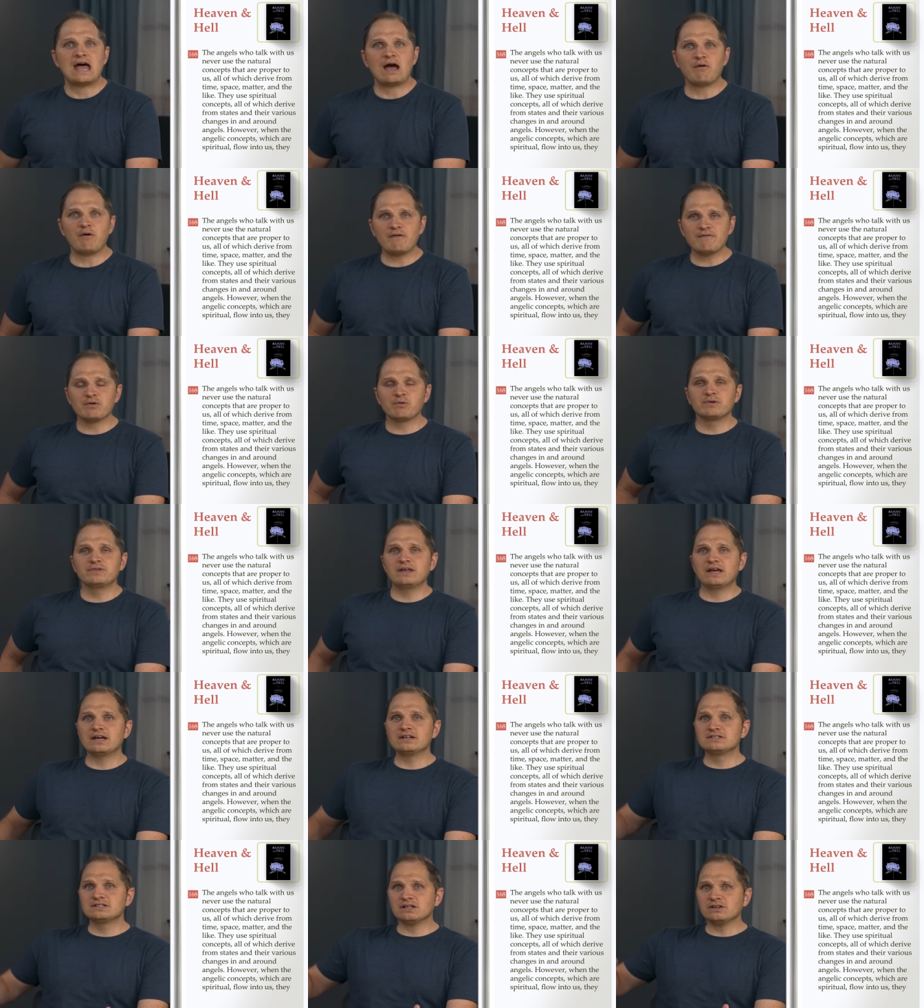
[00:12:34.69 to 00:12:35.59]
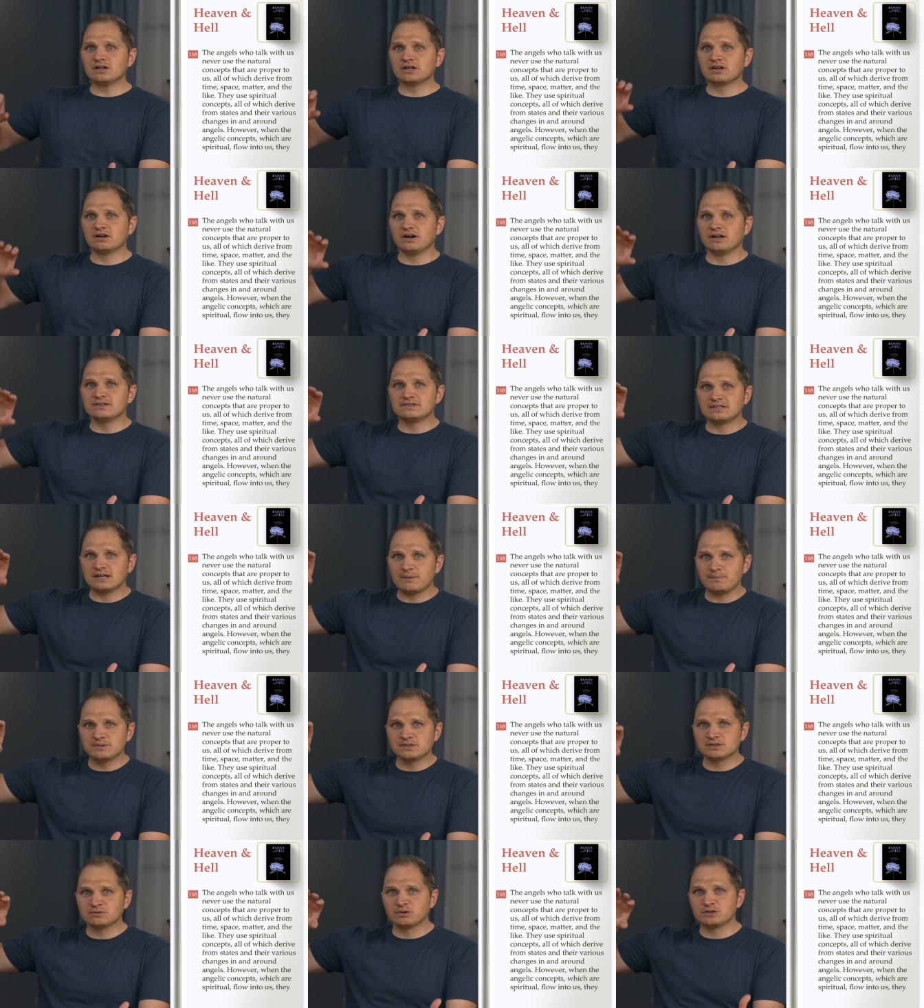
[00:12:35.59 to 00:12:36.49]
However, when the angelic
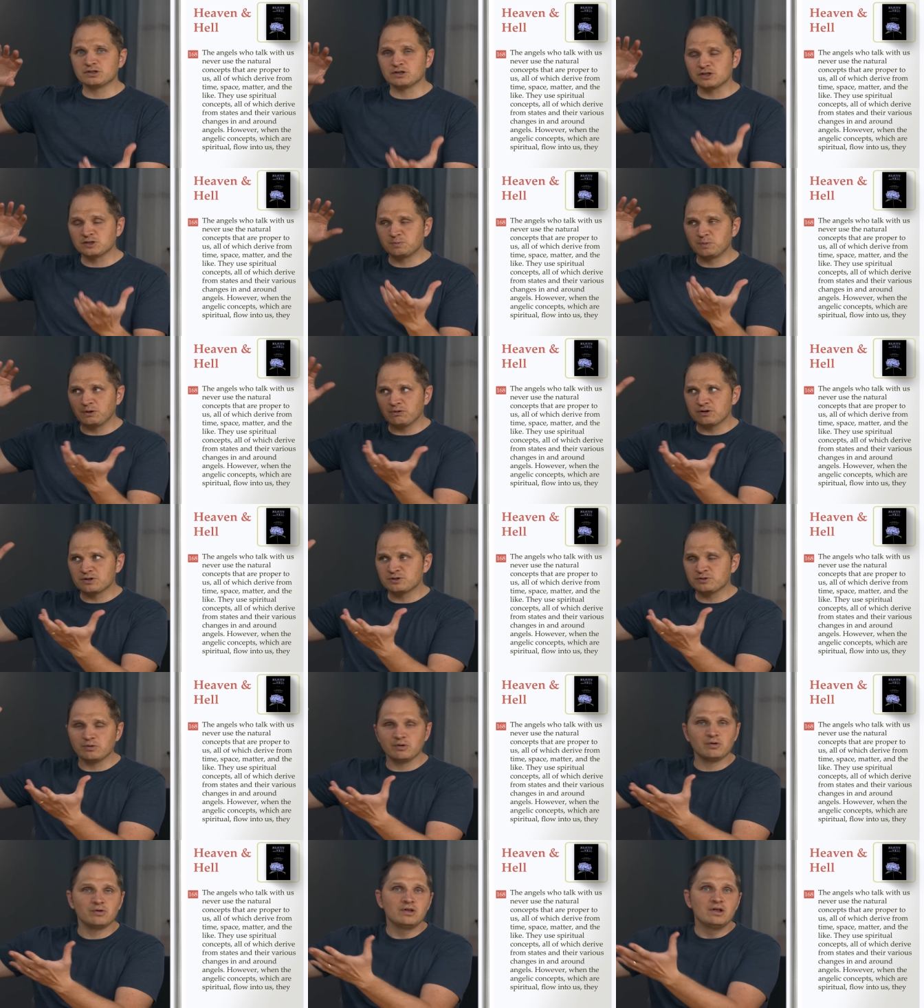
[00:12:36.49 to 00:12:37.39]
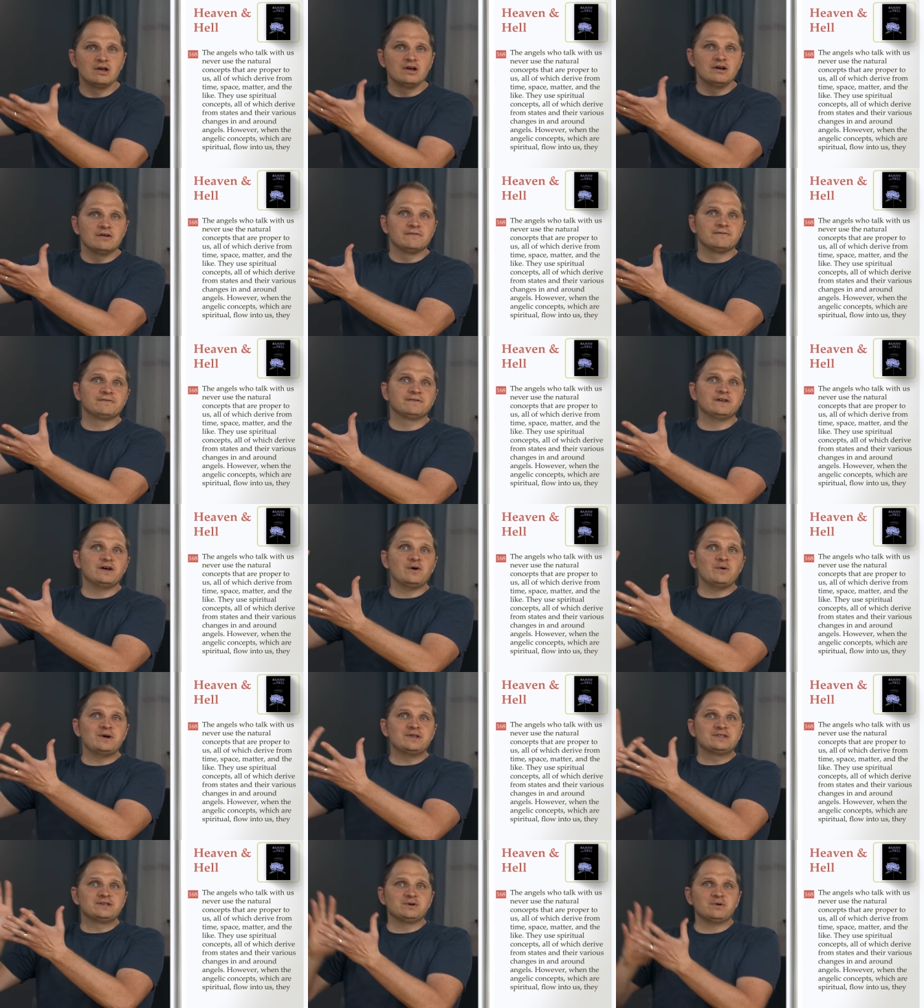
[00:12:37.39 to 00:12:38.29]
concepts, which are spiritual,
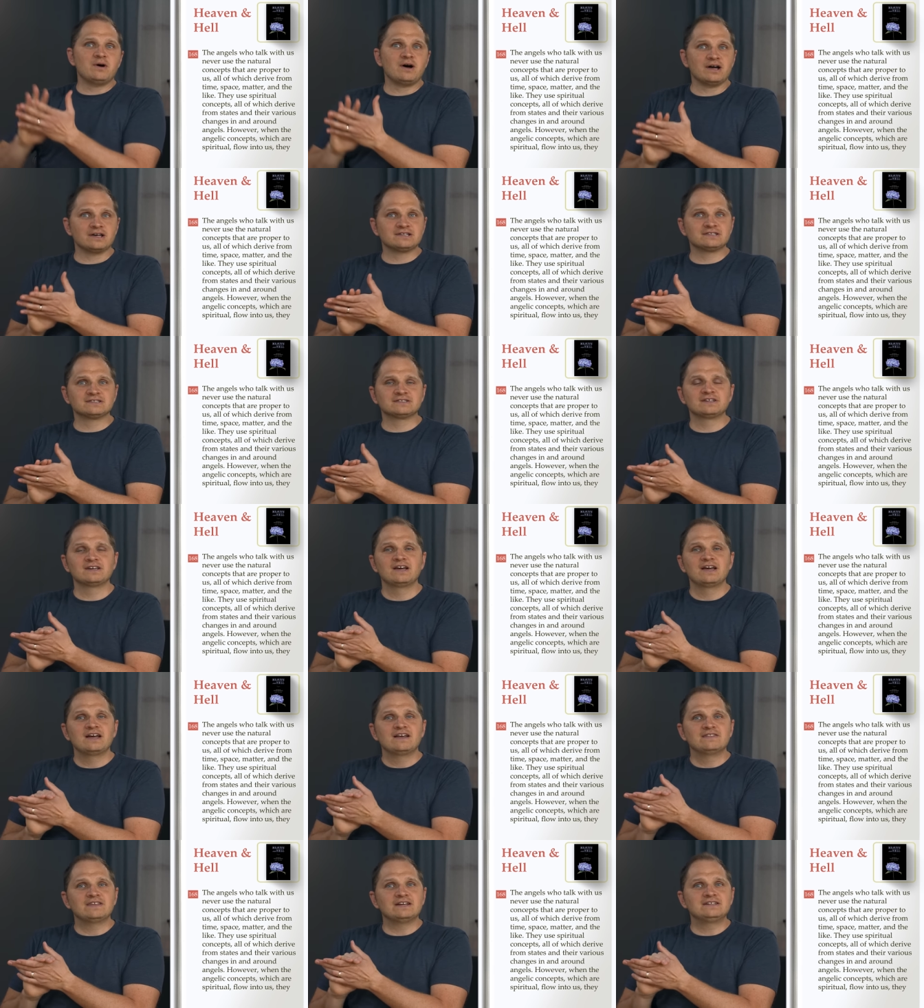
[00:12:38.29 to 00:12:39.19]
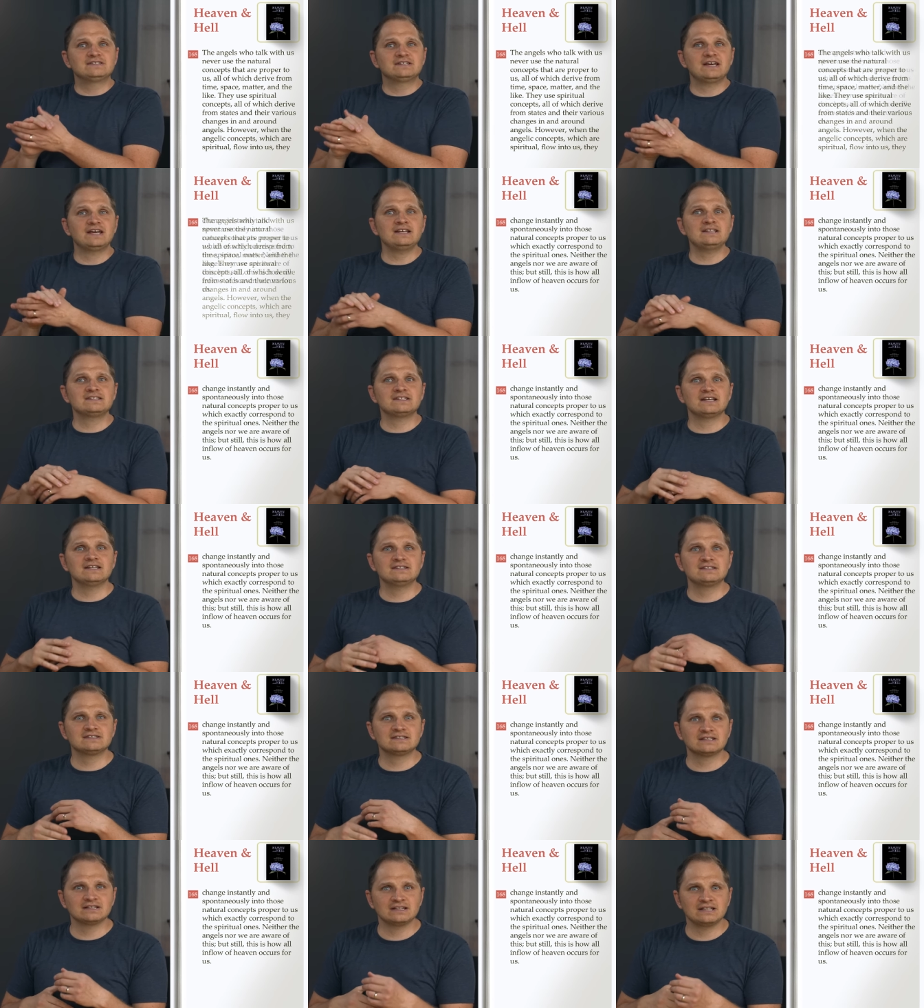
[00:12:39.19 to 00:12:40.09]
flow into us, they change
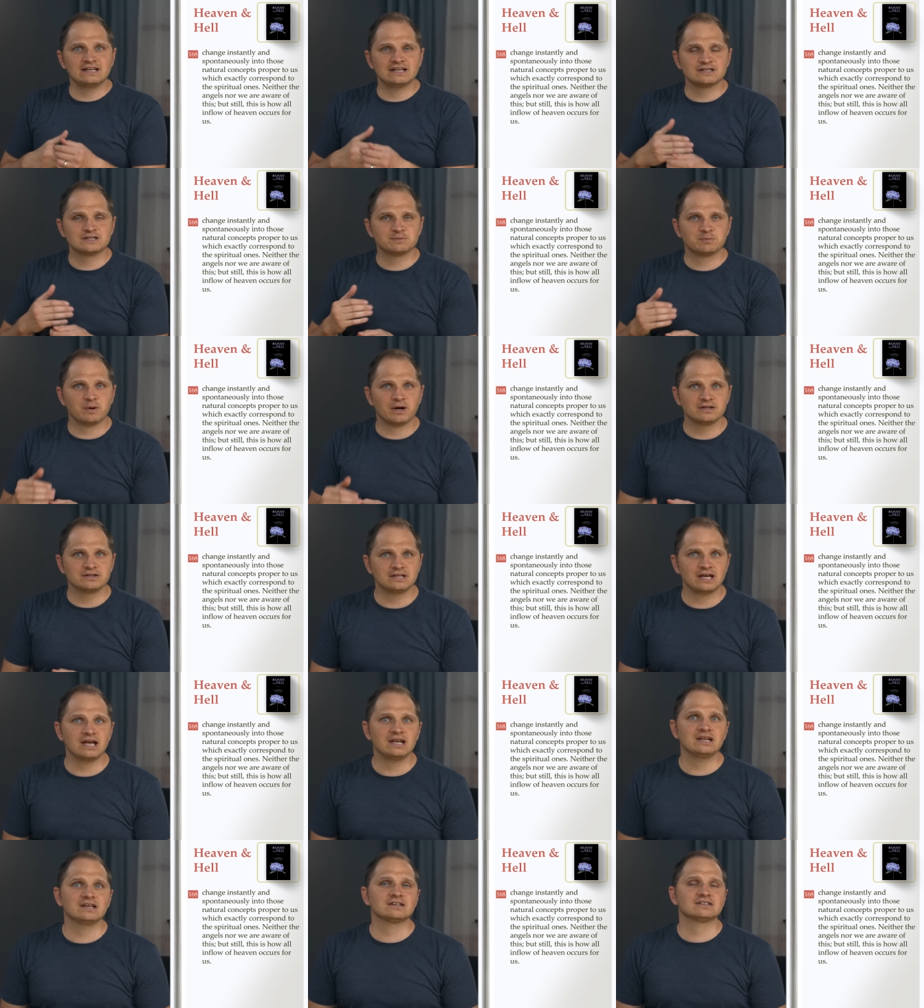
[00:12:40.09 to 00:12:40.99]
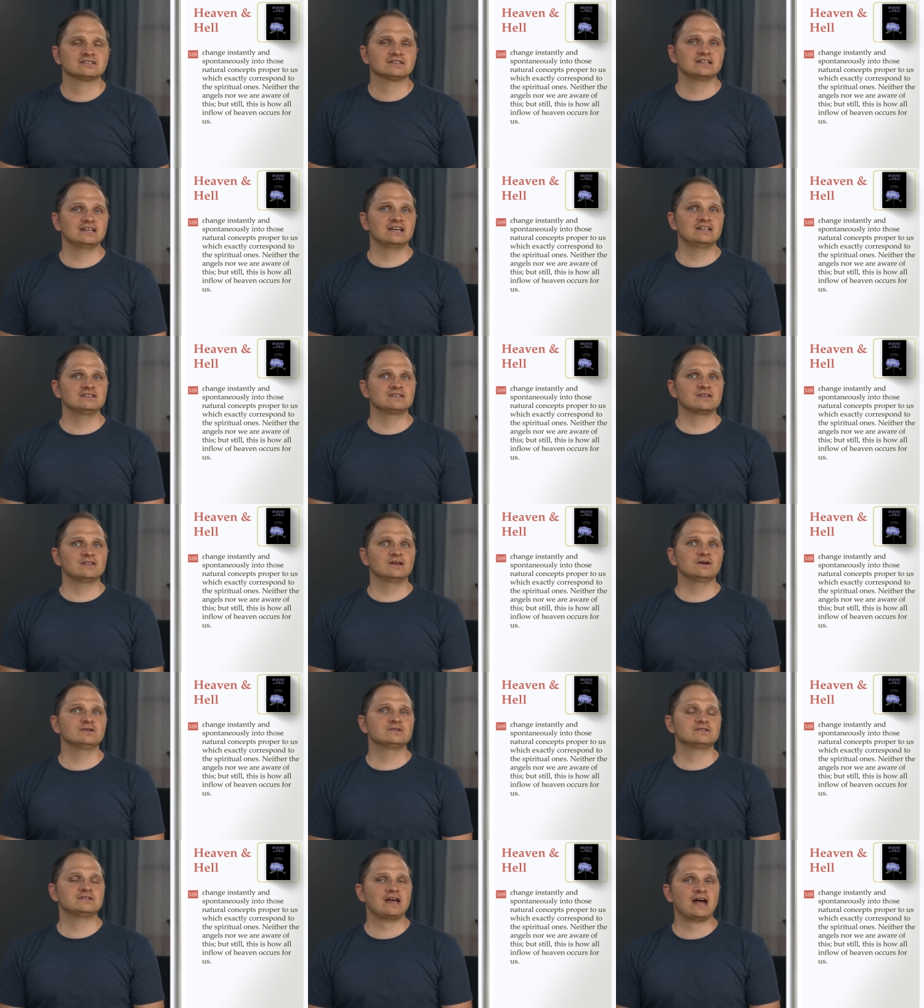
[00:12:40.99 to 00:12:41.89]
instantly and spontaneously into
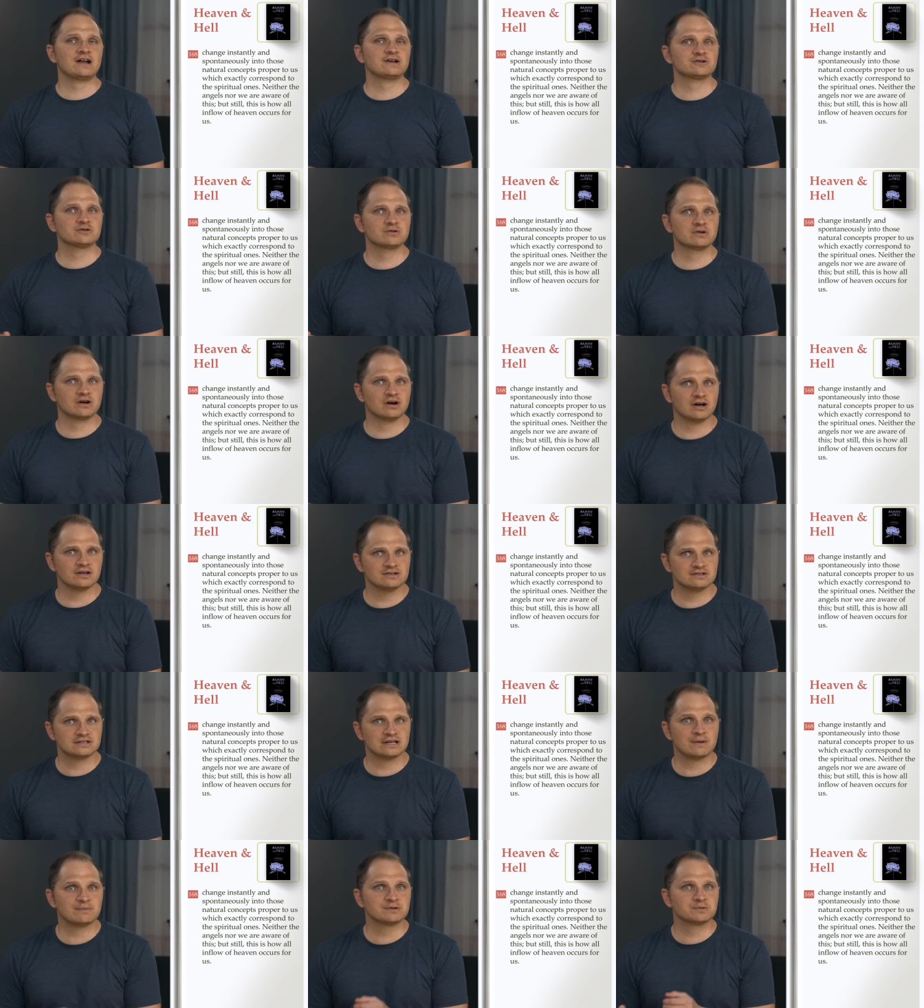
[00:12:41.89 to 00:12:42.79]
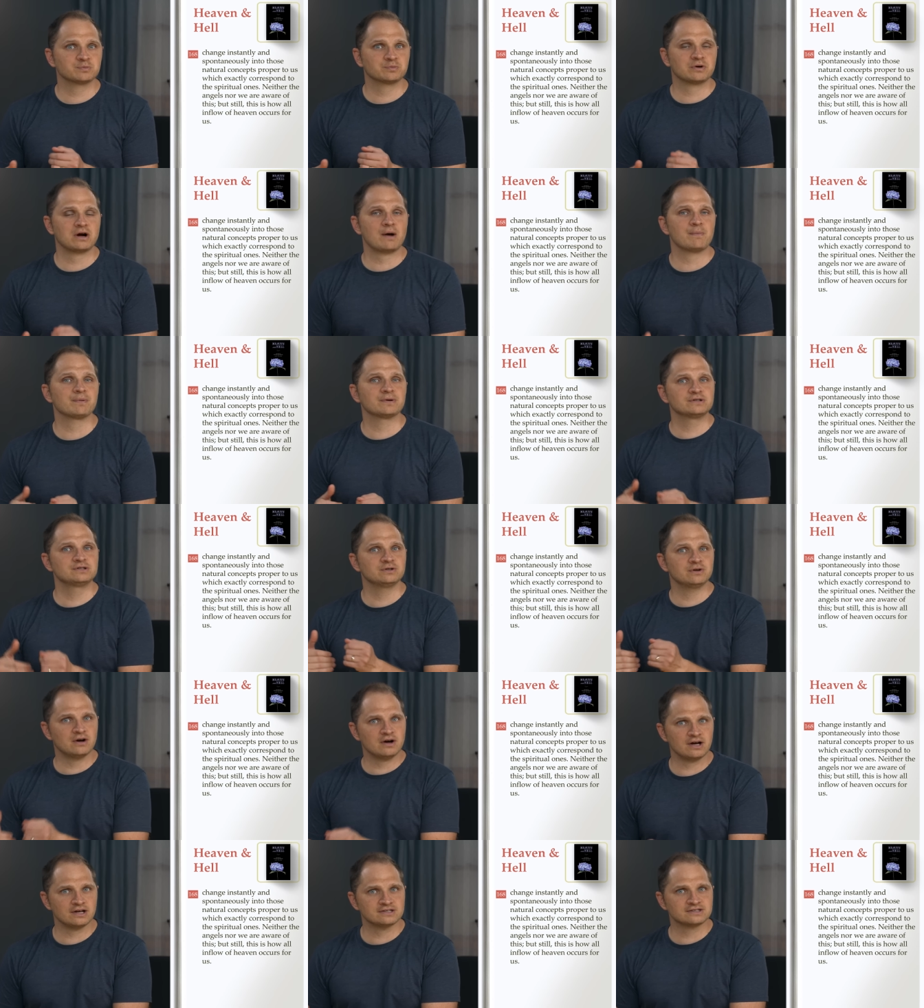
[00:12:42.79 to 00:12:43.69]
those natural concepts proper
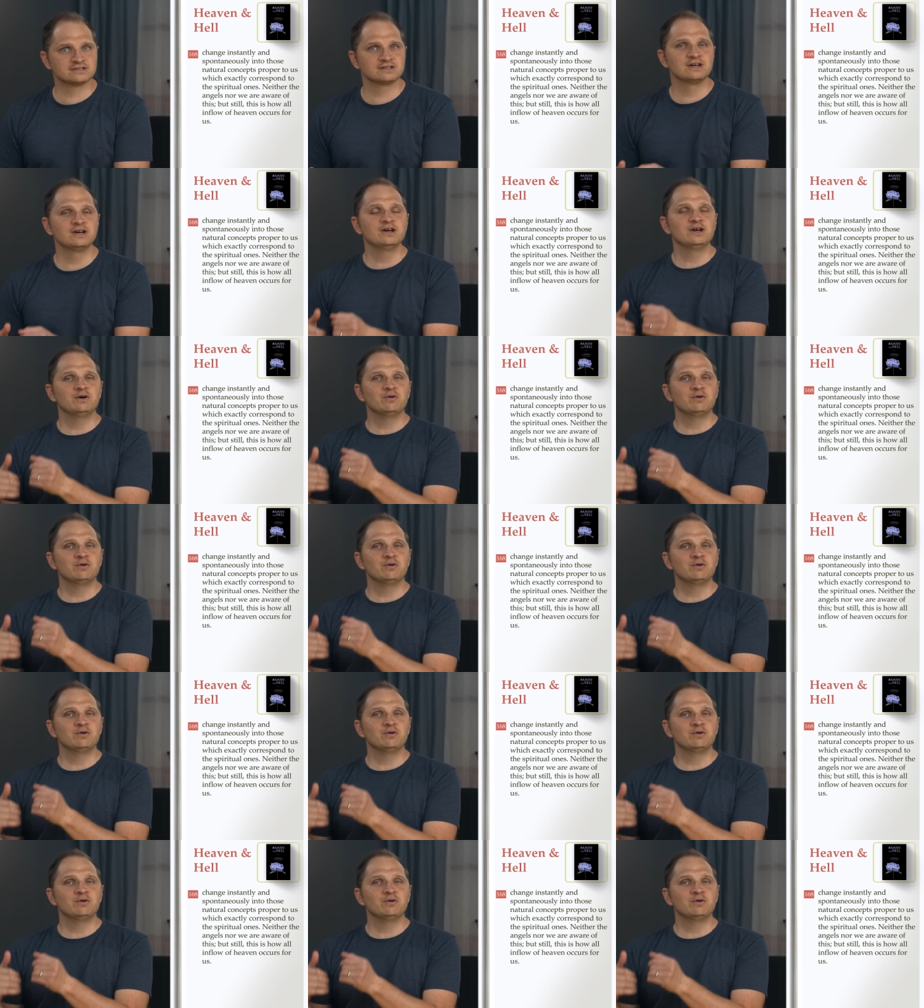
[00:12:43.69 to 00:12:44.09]
to us,